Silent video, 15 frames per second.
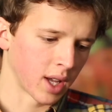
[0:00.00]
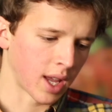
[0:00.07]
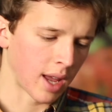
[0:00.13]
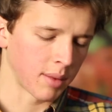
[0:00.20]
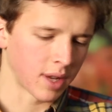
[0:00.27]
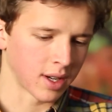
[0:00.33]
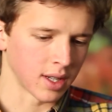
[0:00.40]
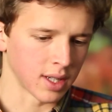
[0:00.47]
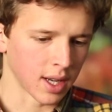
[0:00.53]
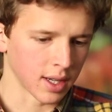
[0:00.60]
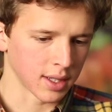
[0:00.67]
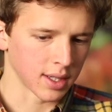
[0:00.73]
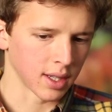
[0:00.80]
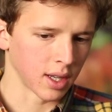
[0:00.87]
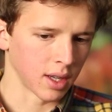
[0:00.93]
it came down to
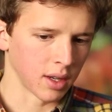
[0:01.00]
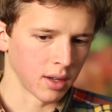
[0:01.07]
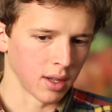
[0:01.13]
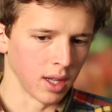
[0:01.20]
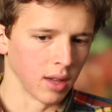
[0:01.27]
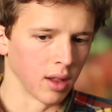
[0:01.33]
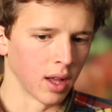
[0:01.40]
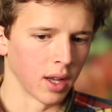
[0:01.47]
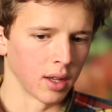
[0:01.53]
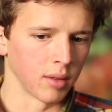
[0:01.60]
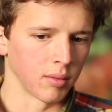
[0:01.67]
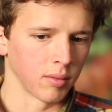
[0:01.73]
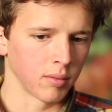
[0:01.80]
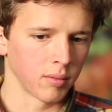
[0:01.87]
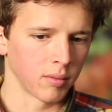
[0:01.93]
Denison and Elon,
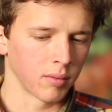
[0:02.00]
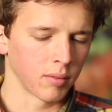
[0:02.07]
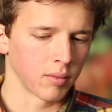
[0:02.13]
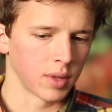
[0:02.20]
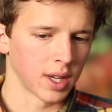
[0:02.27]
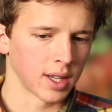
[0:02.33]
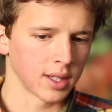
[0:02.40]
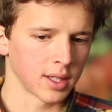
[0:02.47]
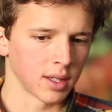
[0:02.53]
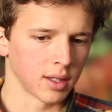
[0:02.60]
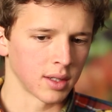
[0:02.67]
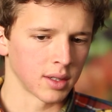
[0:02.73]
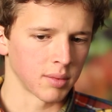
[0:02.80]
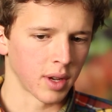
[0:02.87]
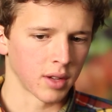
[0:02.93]
and Denison
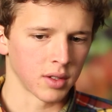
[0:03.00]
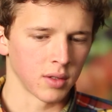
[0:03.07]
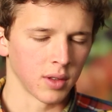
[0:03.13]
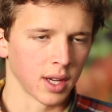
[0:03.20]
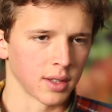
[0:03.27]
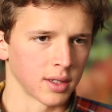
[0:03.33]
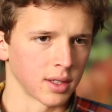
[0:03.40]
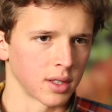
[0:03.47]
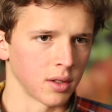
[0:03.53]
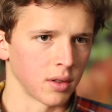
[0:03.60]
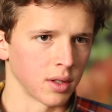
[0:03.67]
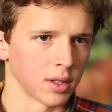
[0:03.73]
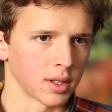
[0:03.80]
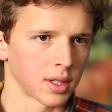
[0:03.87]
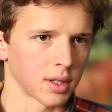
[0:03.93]
is about 2,000
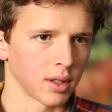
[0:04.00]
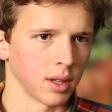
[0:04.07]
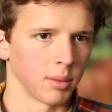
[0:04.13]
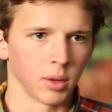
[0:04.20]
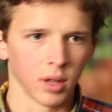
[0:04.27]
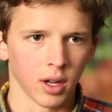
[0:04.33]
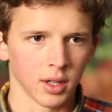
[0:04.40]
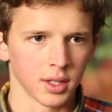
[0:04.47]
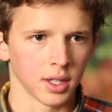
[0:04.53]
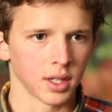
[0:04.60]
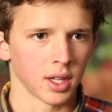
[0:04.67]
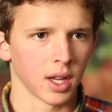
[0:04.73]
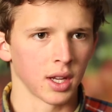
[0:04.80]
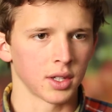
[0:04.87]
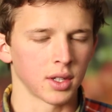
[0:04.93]
students, liberal arts
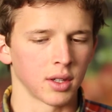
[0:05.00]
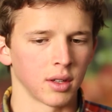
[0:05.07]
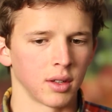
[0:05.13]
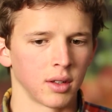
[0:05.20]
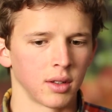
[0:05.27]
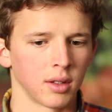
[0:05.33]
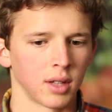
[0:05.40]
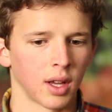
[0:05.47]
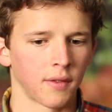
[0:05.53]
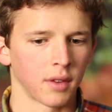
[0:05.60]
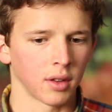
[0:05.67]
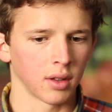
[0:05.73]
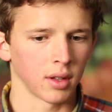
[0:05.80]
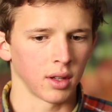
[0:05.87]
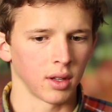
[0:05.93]
education,
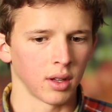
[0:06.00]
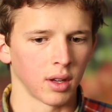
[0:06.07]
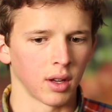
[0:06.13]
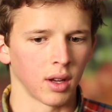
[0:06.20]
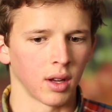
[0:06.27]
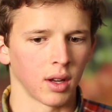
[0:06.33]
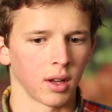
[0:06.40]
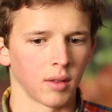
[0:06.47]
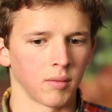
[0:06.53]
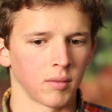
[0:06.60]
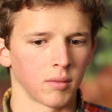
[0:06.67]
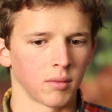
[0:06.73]
definitely a